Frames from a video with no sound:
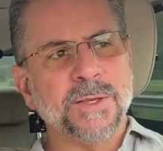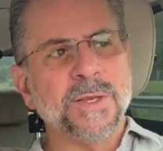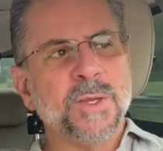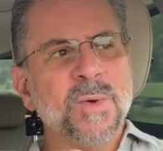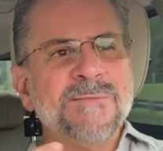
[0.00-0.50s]

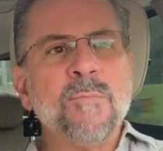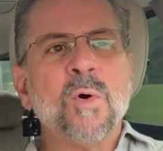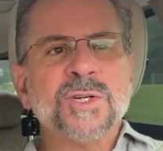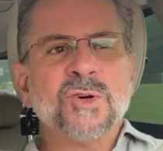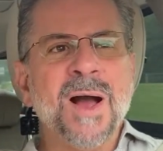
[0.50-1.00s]
You have
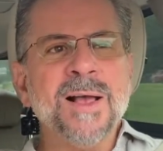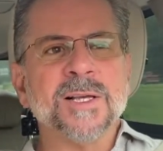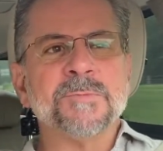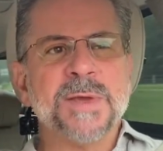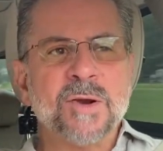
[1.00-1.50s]
more
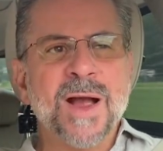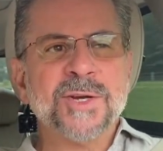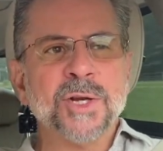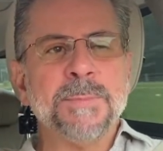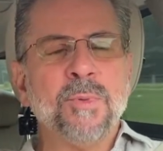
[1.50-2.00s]
trials, but you're
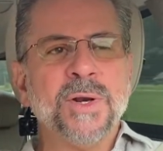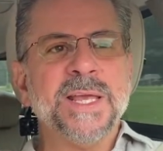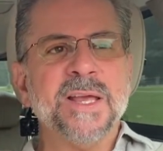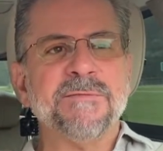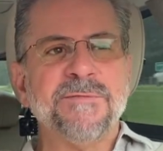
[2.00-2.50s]
actually putting
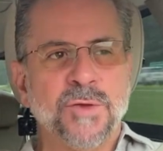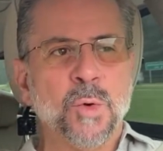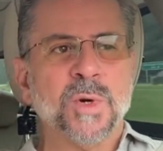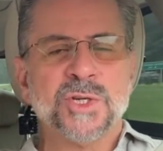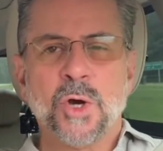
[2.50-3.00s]
in
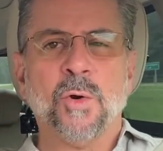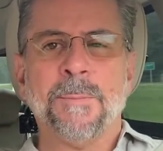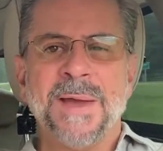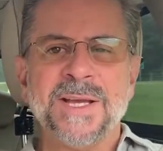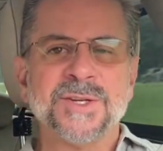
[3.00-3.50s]
fewer total
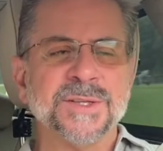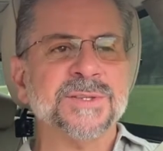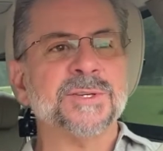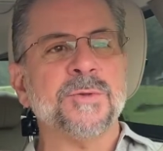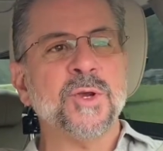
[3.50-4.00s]

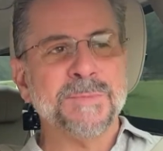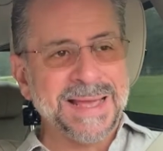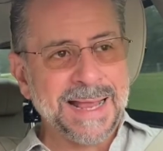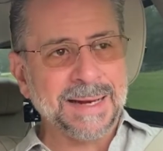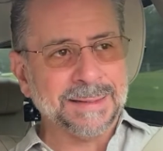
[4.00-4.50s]
patients. You're
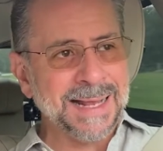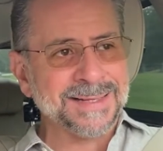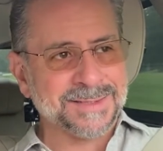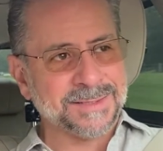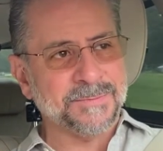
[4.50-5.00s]
making
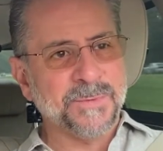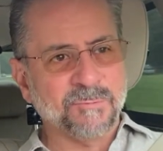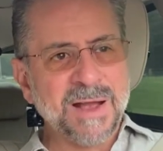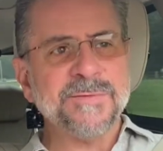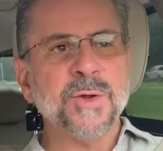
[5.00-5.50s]
less
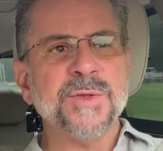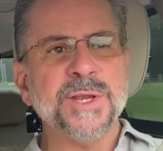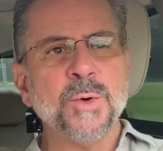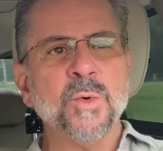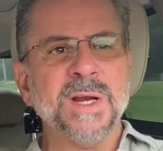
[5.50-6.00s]
revenue than
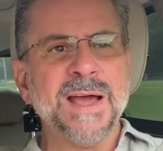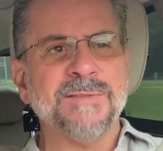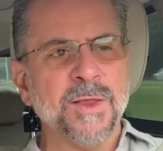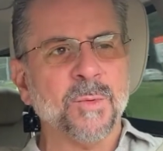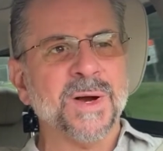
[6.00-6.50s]
you would have
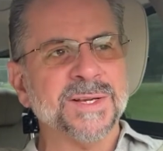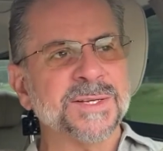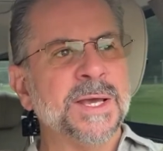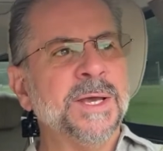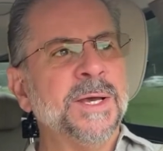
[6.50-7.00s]
otherwise.
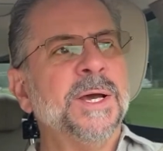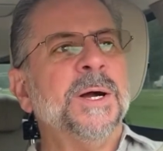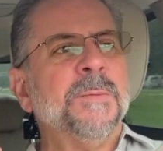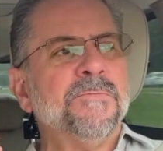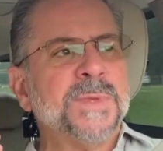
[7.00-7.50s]

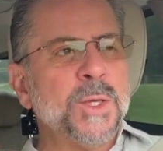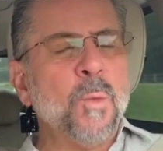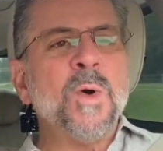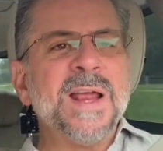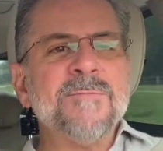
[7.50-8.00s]
You
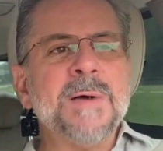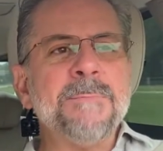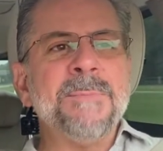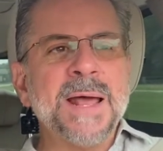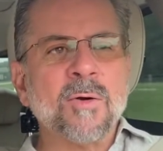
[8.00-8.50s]
would have
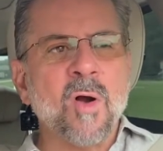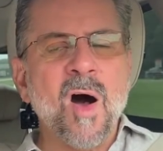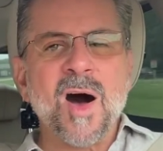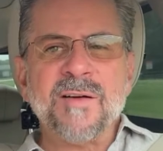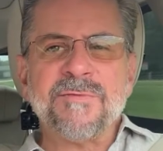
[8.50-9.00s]
been better
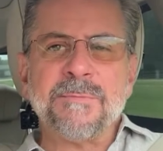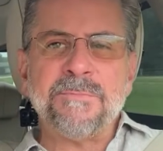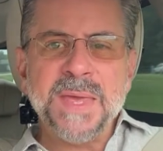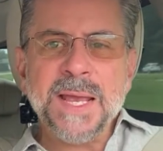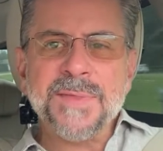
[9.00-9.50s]
off
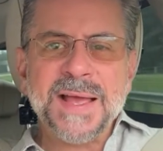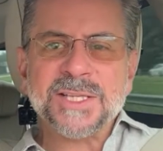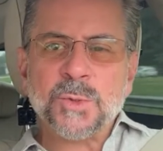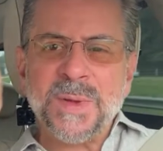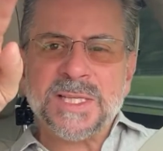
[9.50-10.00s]
being in that
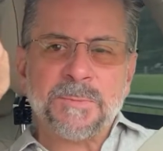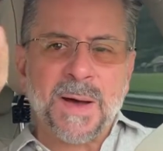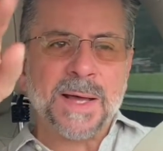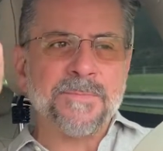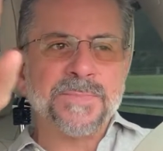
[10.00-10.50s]
sweet
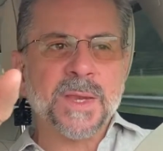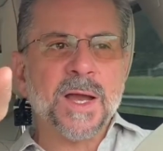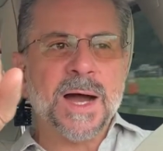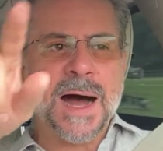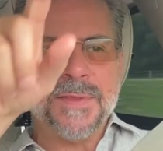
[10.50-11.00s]
spot
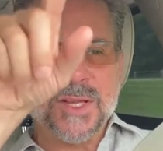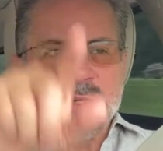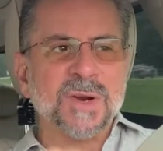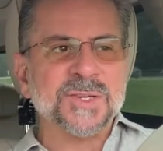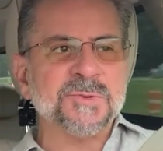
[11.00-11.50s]
on the
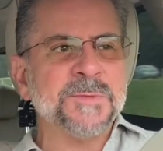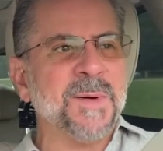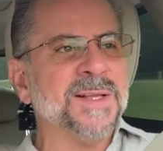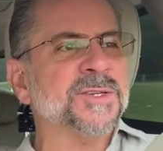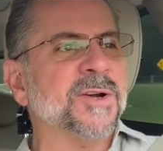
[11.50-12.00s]
stress
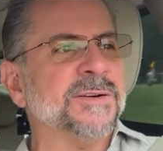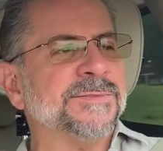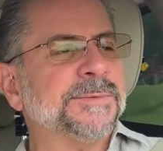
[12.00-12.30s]
response curve.